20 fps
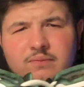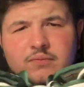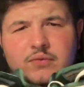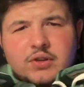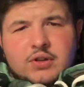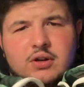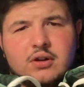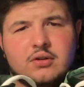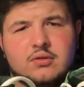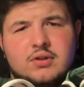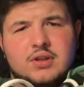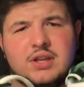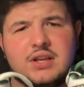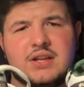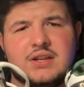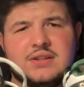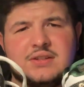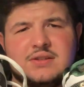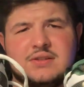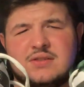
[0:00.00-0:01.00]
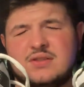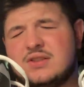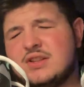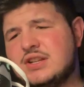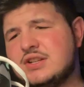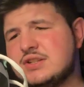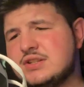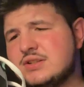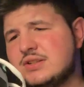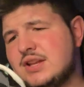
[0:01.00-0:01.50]
you know, his,
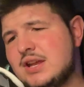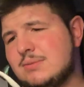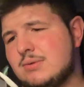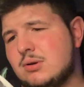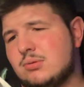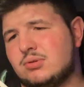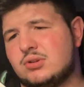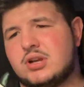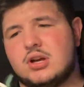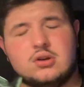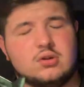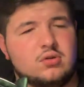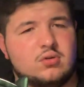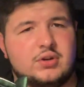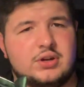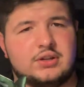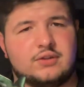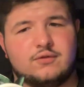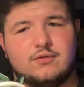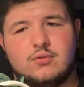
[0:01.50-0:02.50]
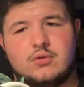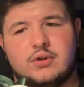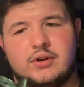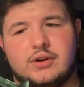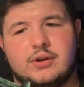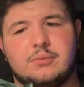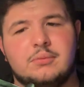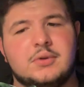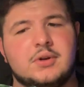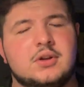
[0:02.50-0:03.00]
they just came out with colorways for
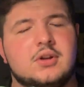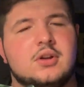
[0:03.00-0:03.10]
him.